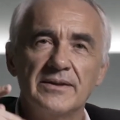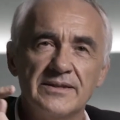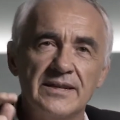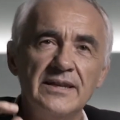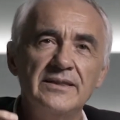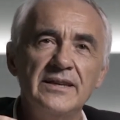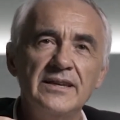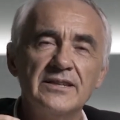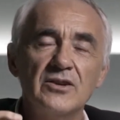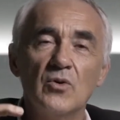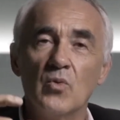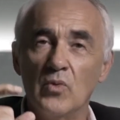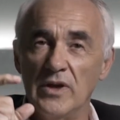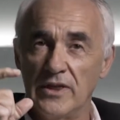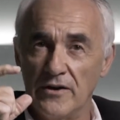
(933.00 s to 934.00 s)

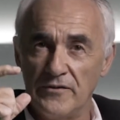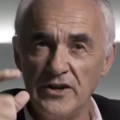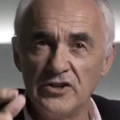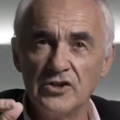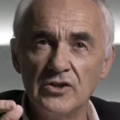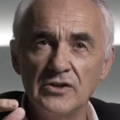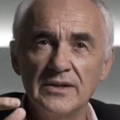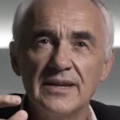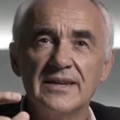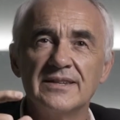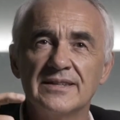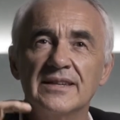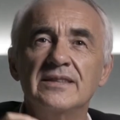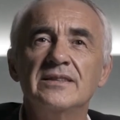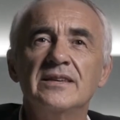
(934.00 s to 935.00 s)
Cities with a vision,
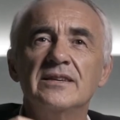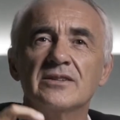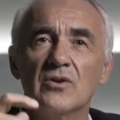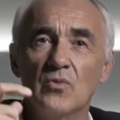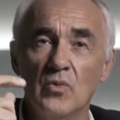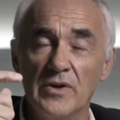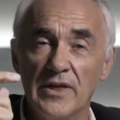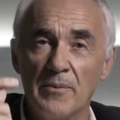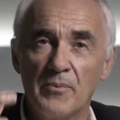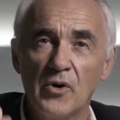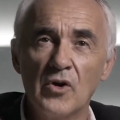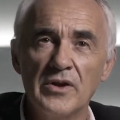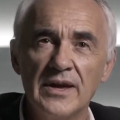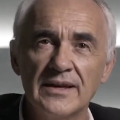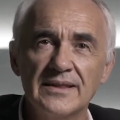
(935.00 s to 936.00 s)
cities with a
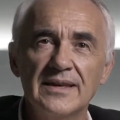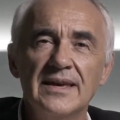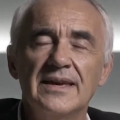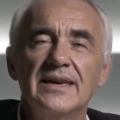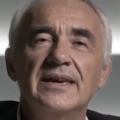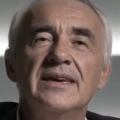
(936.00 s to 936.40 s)
project